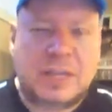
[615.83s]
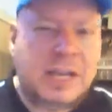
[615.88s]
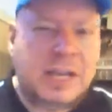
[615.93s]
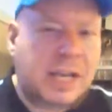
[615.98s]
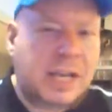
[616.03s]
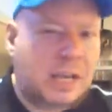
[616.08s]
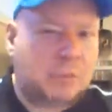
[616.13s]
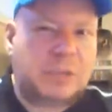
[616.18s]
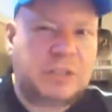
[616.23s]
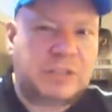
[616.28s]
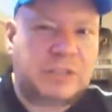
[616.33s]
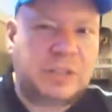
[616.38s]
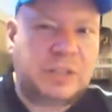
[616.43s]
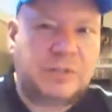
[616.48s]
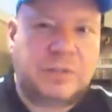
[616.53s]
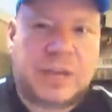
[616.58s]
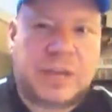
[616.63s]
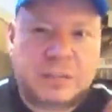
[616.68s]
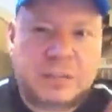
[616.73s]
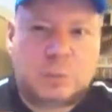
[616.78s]
And wrestling
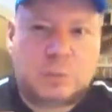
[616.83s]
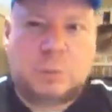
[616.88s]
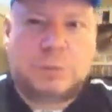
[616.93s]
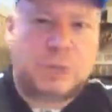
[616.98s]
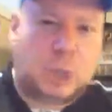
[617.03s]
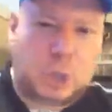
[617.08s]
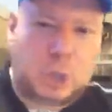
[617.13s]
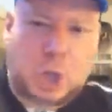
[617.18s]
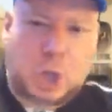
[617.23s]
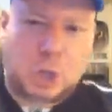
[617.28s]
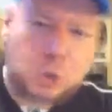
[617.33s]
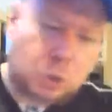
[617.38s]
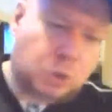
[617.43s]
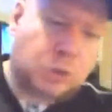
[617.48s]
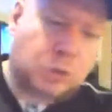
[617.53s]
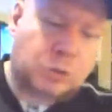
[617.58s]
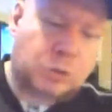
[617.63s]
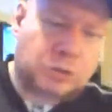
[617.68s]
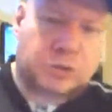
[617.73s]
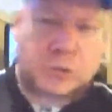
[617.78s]
fans will be like, I don't
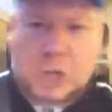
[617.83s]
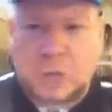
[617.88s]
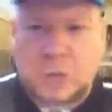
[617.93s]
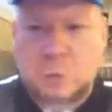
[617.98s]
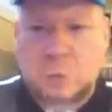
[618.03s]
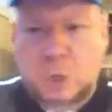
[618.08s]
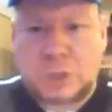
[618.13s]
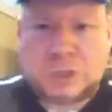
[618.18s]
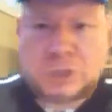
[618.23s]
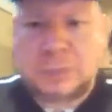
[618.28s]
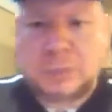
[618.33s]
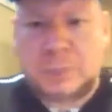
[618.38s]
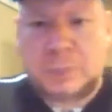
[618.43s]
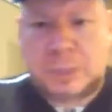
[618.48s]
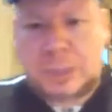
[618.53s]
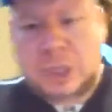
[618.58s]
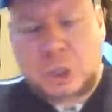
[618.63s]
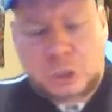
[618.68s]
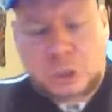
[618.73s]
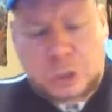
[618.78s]
understand why
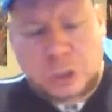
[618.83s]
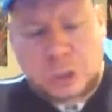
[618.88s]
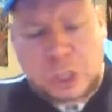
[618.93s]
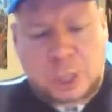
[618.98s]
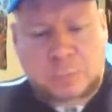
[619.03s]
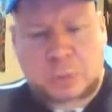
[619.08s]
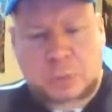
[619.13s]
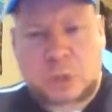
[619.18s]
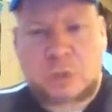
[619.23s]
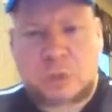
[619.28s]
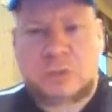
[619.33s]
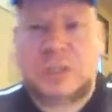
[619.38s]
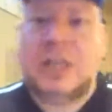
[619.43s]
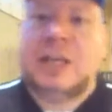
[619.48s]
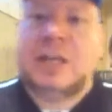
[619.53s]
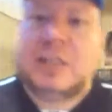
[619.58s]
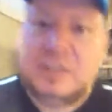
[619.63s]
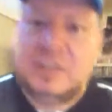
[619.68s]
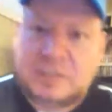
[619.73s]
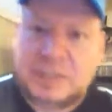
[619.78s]
Dean Ambrose,
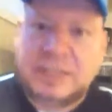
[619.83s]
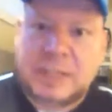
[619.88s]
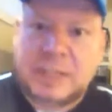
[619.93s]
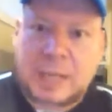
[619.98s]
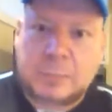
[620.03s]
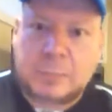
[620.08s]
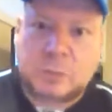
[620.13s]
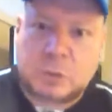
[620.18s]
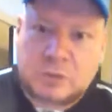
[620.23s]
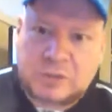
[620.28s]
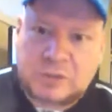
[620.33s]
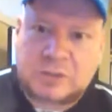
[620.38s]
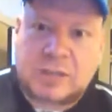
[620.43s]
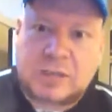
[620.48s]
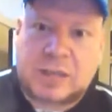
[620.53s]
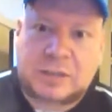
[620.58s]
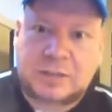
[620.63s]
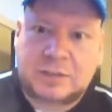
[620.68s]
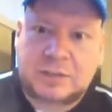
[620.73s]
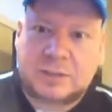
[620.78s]
because Dean Ambrose
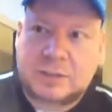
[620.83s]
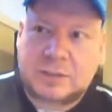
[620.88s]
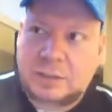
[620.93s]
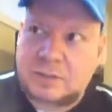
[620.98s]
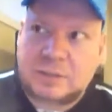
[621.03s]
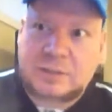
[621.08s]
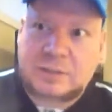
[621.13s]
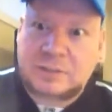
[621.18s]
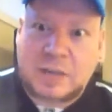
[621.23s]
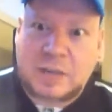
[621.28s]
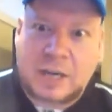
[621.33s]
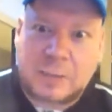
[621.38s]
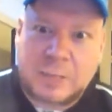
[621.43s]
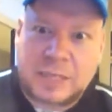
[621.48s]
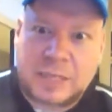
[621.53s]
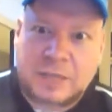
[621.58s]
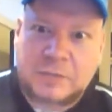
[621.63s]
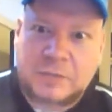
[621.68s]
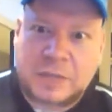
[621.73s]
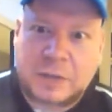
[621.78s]
sucks, because he's not a
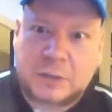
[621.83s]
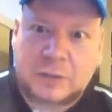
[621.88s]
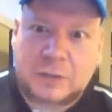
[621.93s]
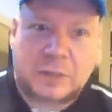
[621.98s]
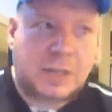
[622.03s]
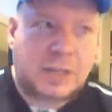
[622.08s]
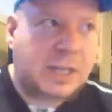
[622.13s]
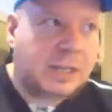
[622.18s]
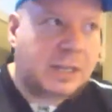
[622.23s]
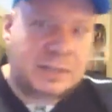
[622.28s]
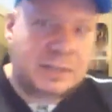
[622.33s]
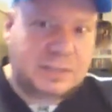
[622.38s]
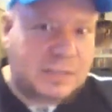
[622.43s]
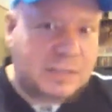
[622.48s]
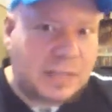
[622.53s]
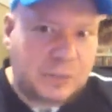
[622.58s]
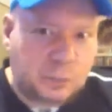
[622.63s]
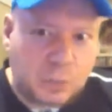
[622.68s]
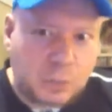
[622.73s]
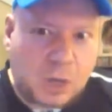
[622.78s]
main eventer, because
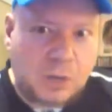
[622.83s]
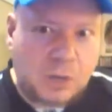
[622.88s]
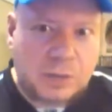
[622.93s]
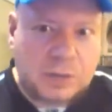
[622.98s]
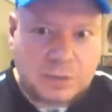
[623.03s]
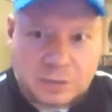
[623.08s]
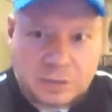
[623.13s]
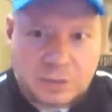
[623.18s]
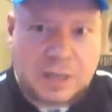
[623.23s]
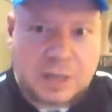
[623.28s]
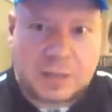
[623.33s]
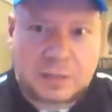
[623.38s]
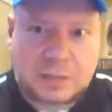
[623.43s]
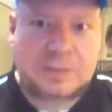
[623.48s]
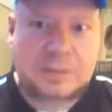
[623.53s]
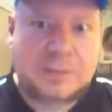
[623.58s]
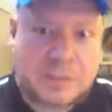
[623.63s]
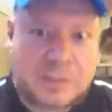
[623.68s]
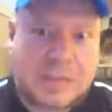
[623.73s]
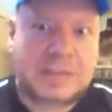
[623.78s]
Seth Rollins
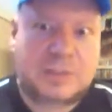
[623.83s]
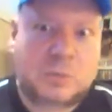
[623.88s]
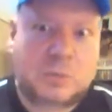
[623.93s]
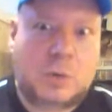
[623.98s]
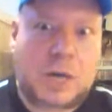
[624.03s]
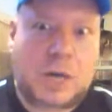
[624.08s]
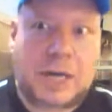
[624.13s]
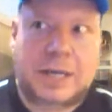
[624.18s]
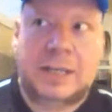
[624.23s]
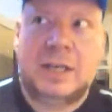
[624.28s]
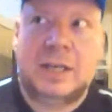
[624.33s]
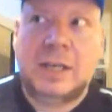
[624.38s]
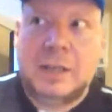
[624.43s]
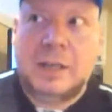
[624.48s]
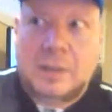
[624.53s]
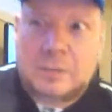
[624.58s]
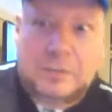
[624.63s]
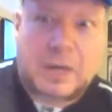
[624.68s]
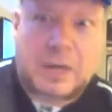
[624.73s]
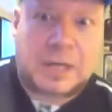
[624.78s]
sucks, that's why
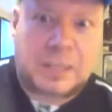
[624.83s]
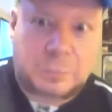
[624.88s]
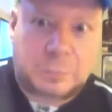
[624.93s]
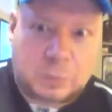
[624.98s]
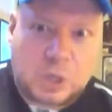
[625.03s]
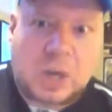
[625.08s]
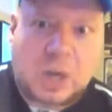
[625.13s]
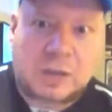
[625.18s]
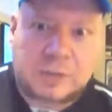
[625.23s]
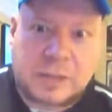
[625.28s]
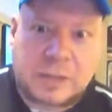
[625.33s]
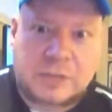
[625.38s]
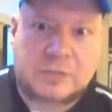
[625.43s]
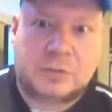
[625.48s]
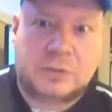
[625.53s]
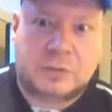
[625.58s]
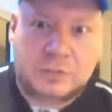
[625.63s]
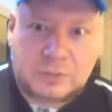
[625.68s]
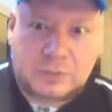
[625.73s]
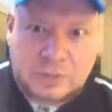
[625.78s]
fucking Brock
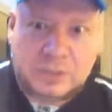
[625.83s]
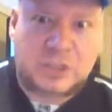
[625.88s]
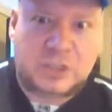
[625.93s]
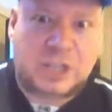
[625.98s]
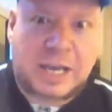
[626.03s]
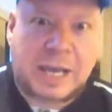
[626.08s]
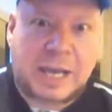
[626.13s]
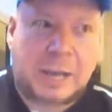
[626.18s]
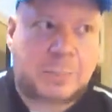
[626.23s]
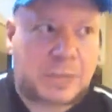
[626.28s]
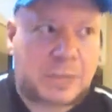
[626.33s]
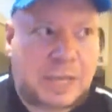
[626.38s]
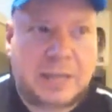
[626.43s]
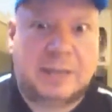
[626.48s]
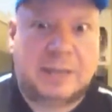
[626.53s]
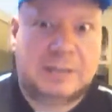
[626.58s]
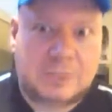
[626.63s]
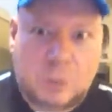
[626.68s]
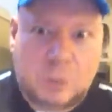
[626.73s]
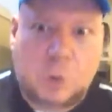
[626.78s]
Lesnar's the champ
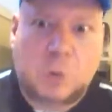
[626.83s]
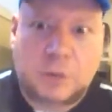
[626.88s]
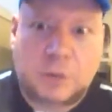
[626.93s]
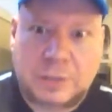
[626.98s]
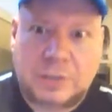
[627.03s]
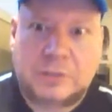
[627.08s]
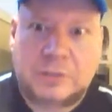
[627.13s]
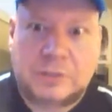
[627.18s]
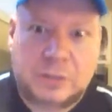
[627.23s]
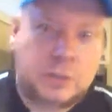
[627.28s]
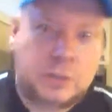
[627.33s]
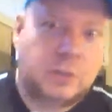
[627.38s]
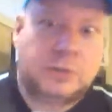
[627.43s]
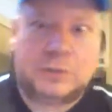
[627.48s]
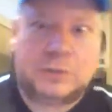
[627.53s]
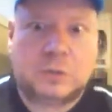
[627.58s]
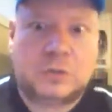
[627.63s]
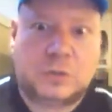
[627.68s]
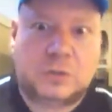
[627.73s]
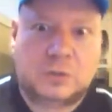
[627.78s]
and is holding the
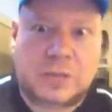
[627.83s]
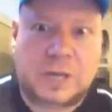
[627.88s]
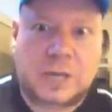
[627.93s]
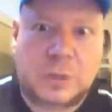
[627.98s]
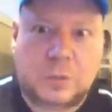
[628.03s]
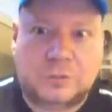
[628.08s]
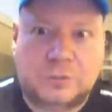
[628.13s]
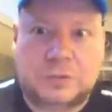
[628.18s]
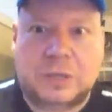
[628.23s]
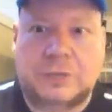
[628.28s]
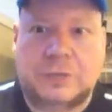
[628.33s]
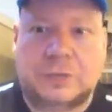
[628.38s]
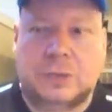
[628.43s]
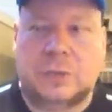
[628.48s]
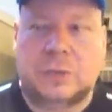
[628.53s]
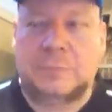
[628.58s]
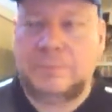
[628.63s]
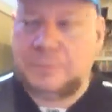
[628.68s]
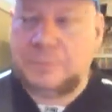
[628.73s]
Universal title forever.